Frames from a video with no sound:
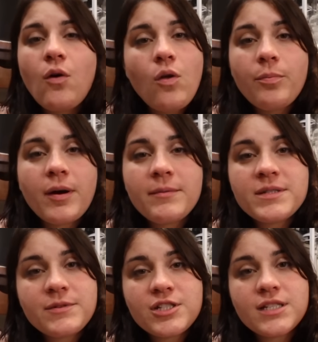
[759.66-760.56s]
whole
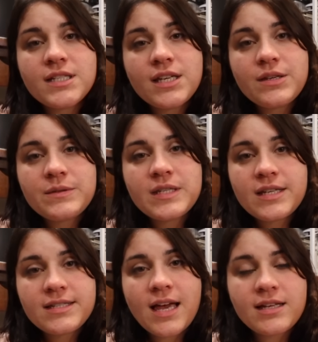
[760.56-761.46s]
premise was just to use
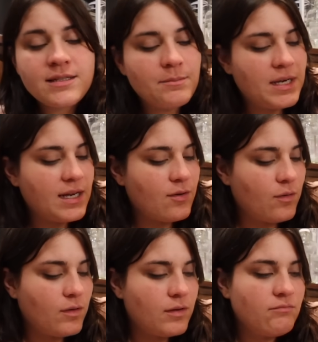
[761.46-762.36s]
these as a mini
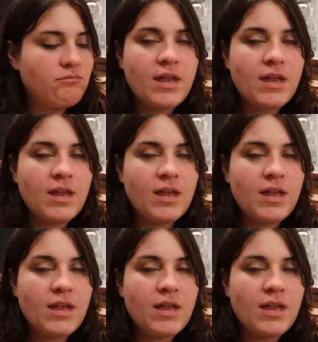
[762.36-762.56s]
goal,